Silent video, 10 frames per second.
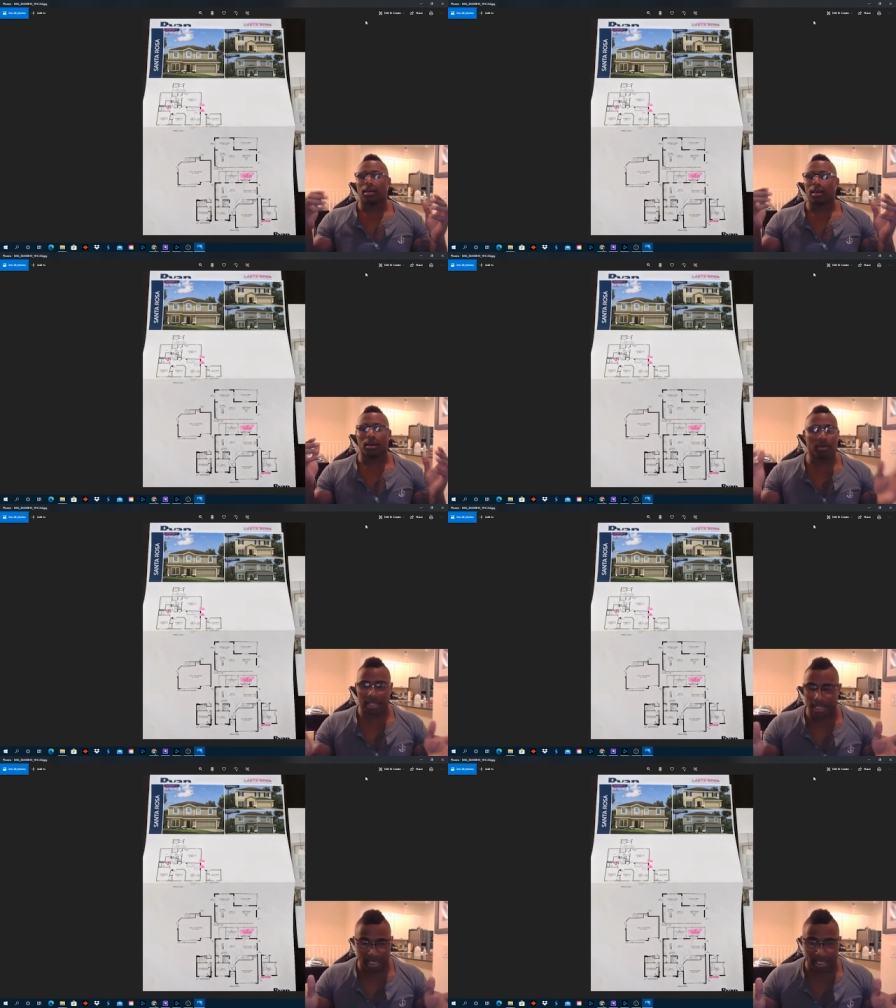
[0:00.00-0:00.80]

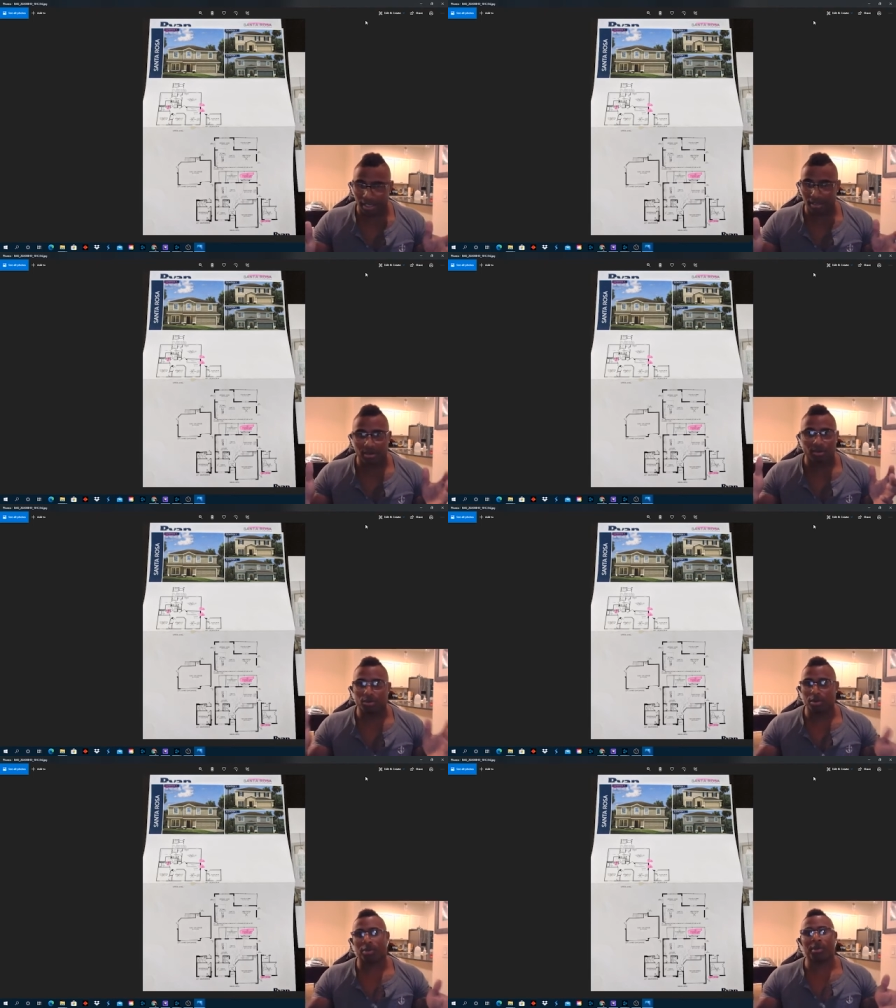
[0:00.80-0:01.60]
Okay,
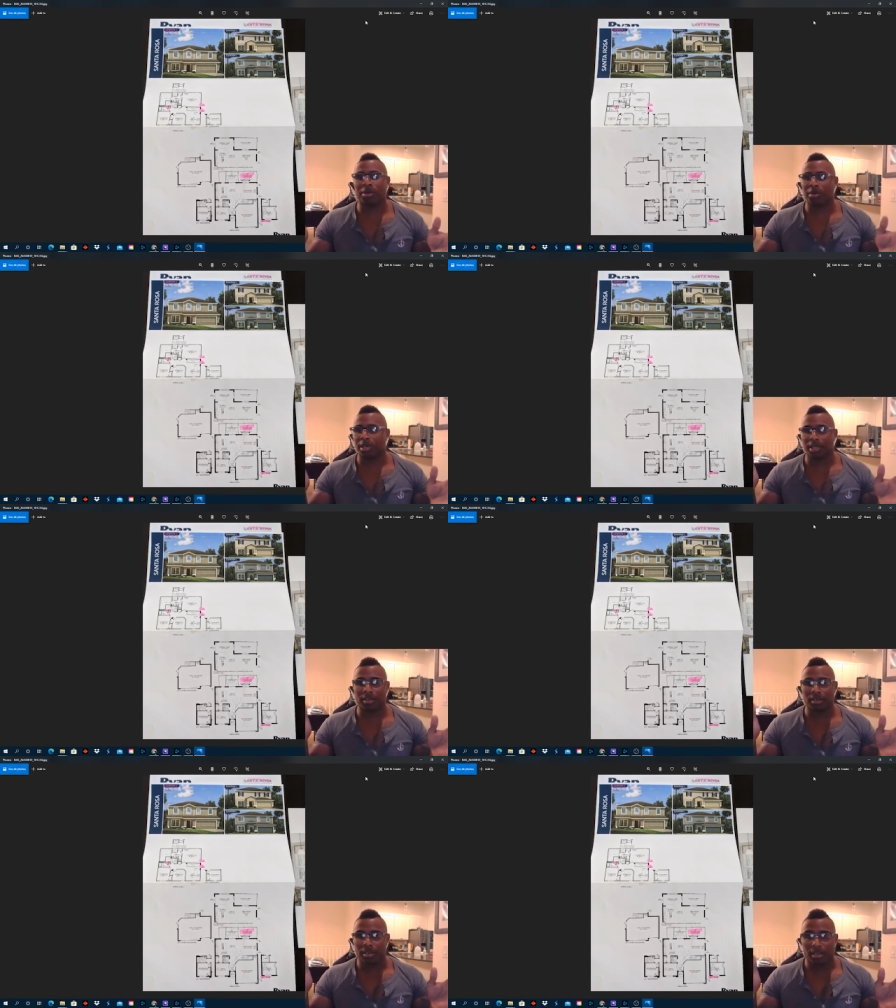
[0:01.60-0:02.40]
what are we
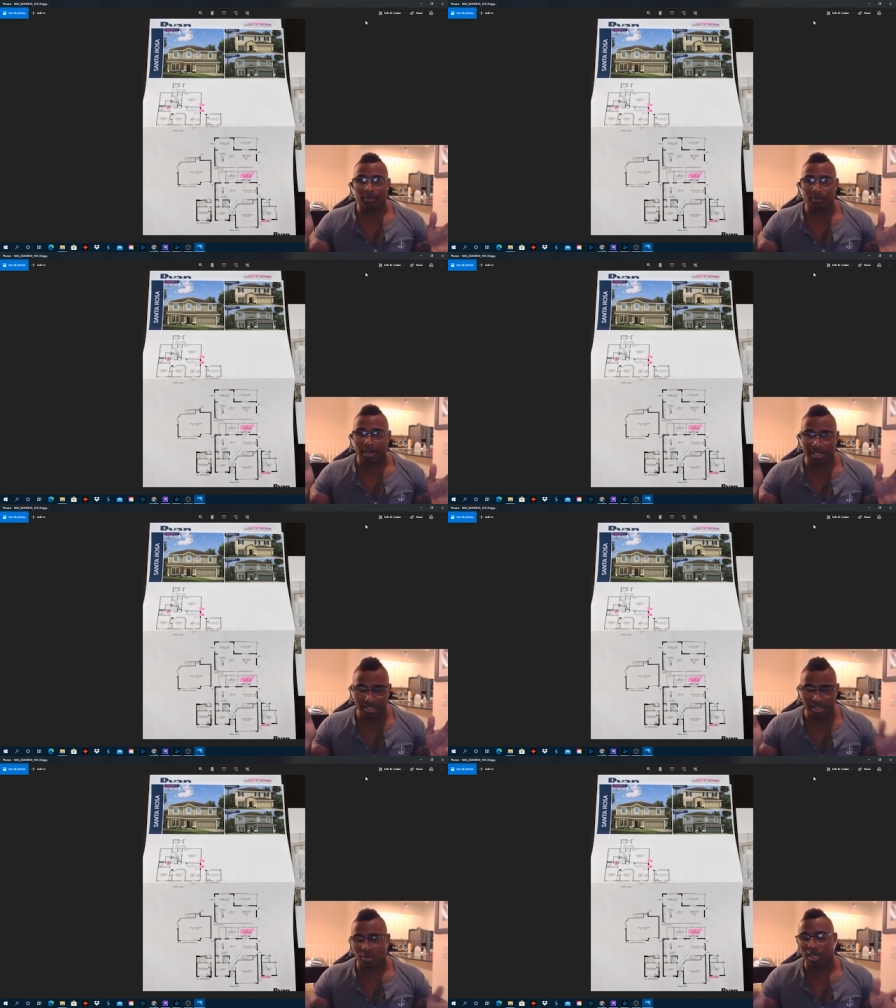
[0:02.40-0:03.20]
doing? But as a
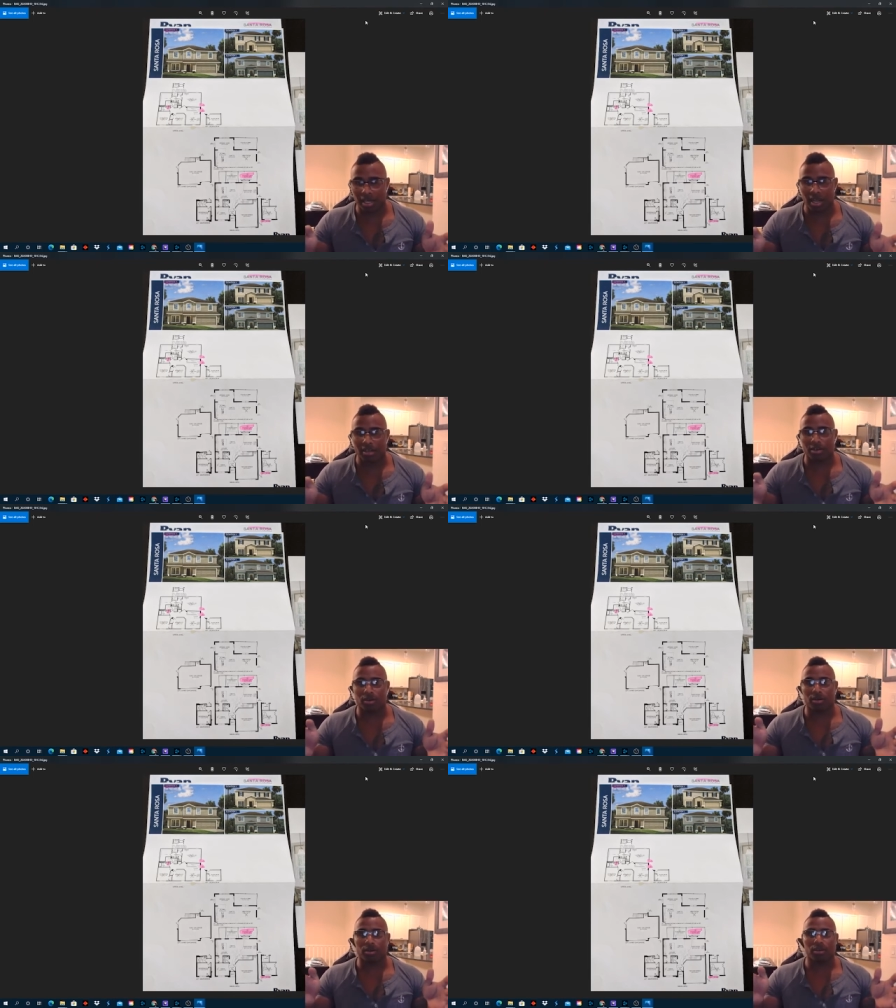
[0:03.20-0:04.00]
29 year
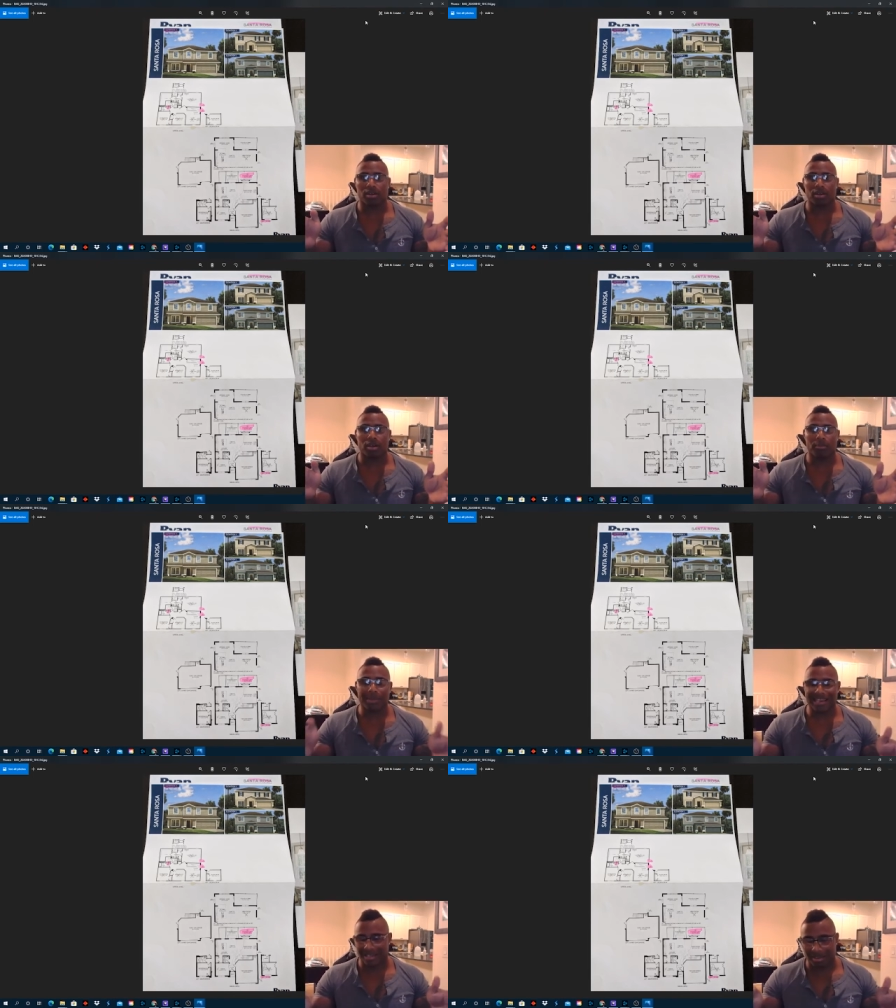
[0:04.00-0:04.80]
old,
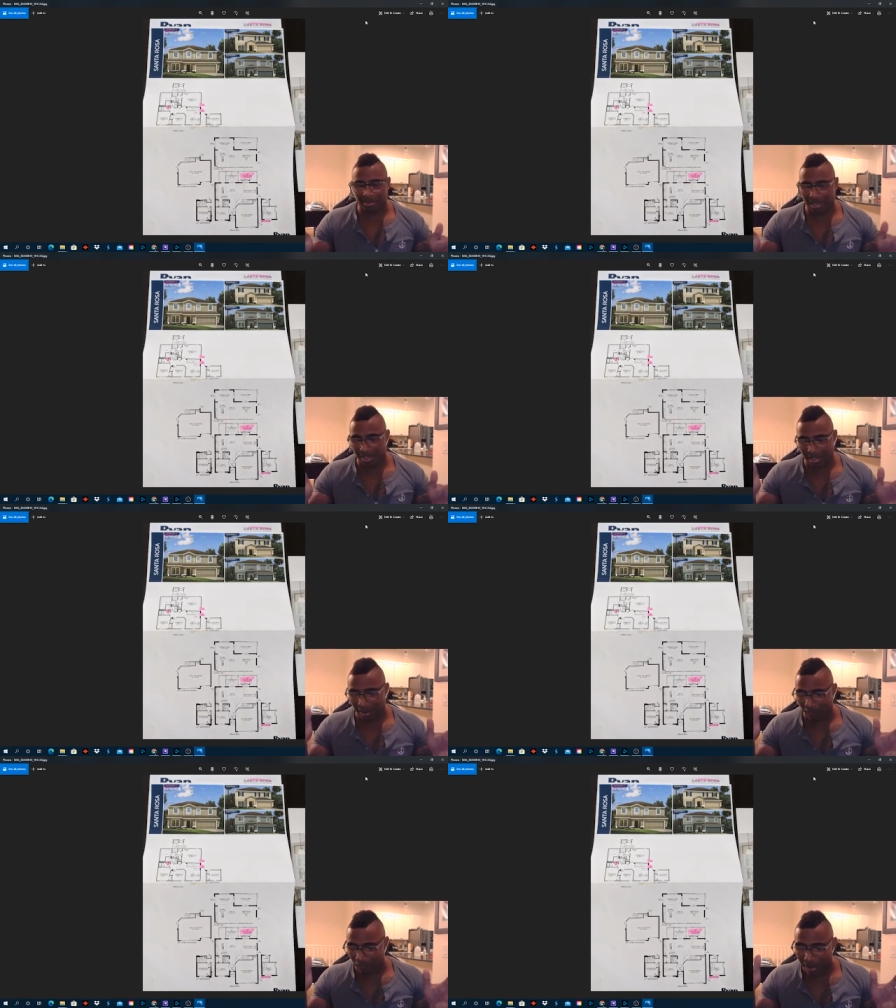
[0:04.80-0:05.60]
making the money that
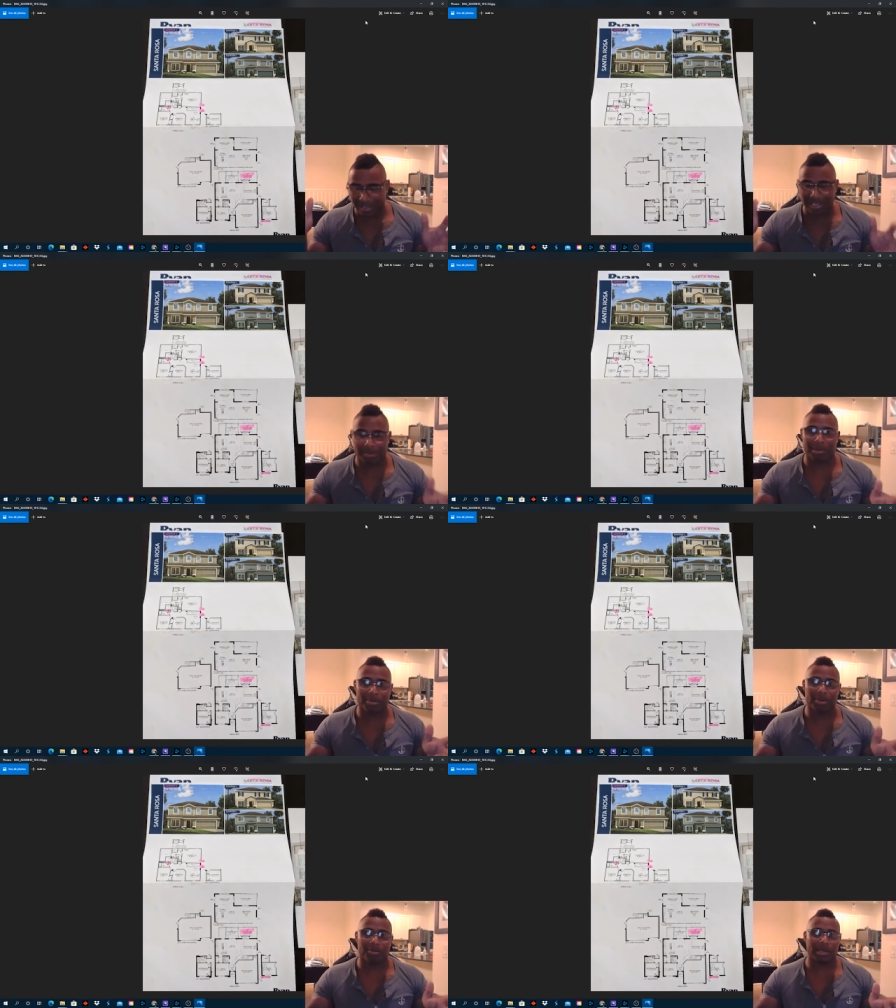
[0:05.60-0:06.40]
I finally am
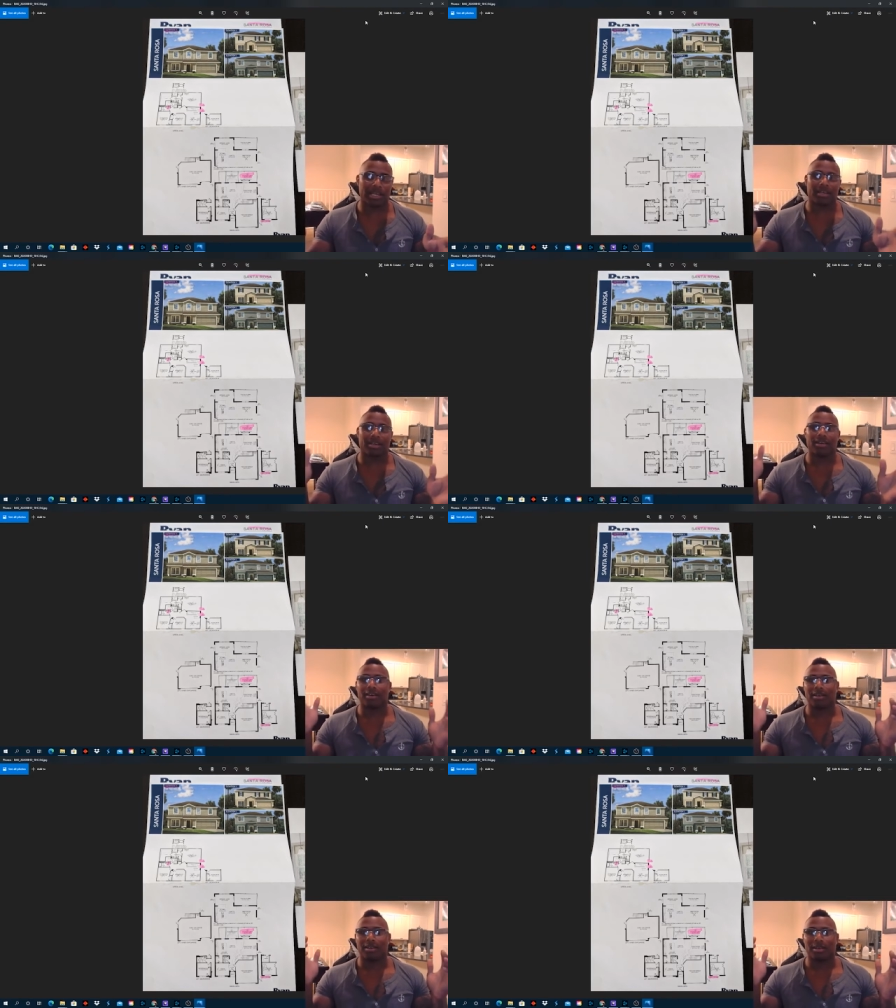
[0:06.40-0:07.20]
able to make,
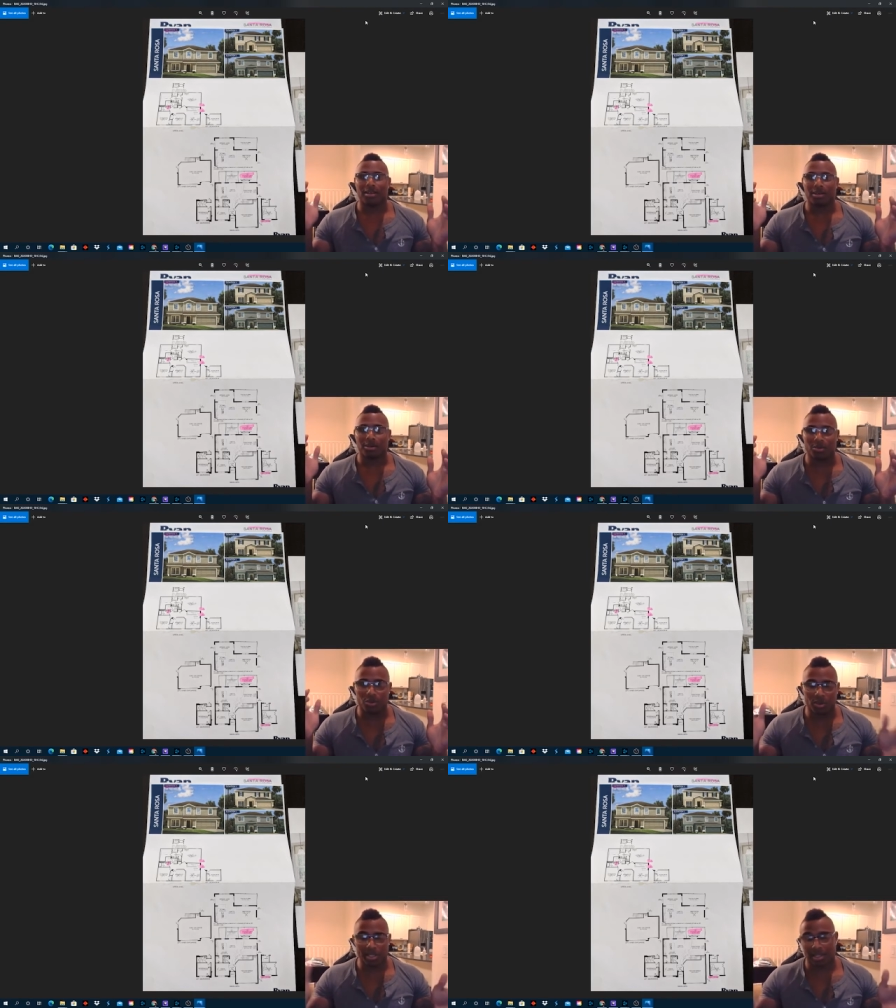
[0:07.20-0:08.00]

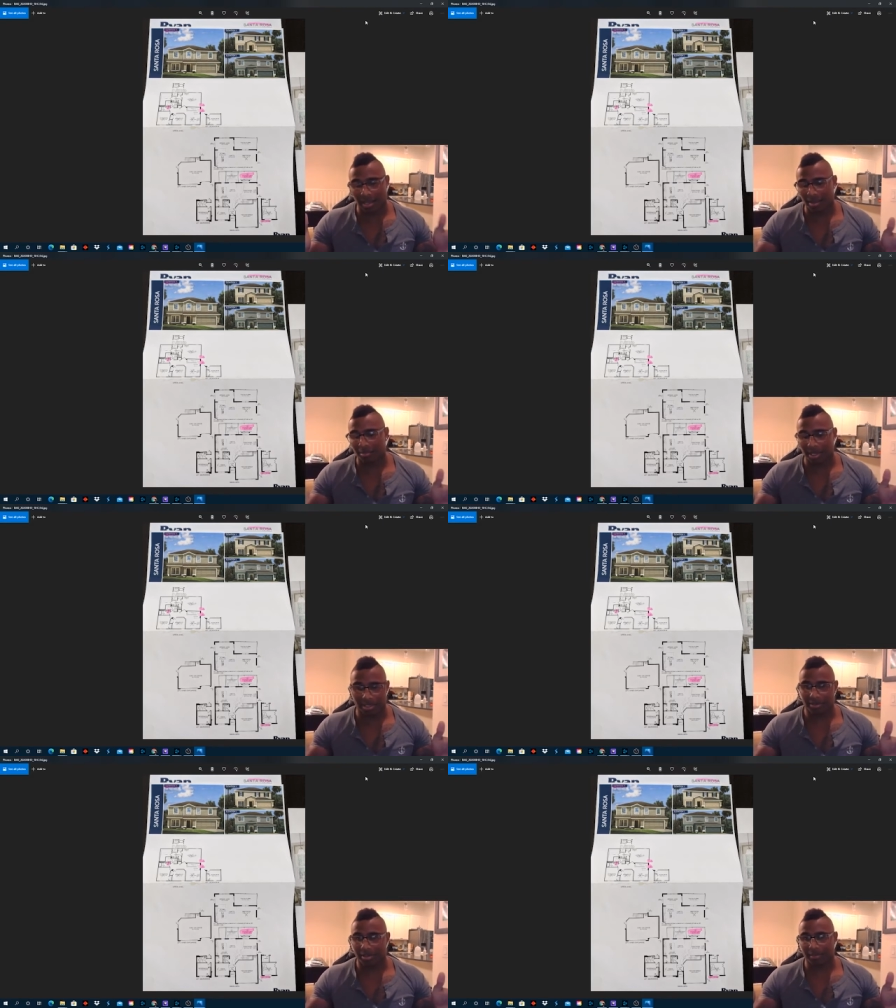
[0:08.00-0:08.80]
what the hell am I
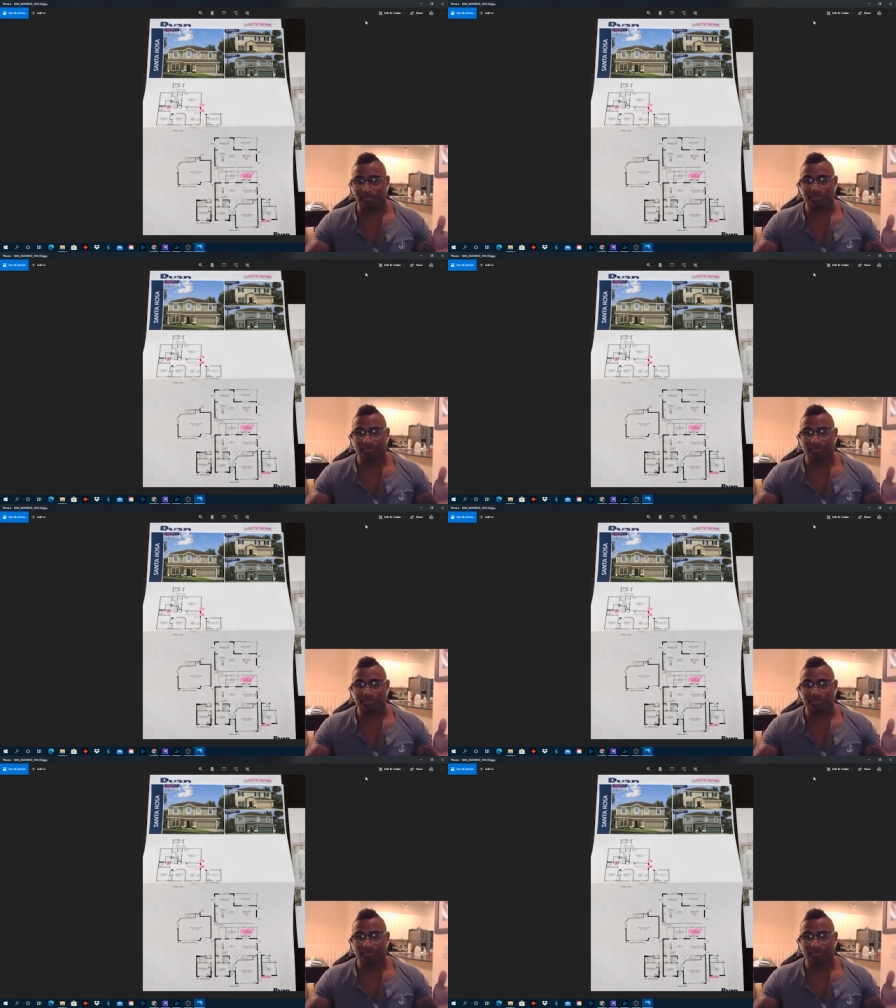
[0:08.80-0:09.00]
doing?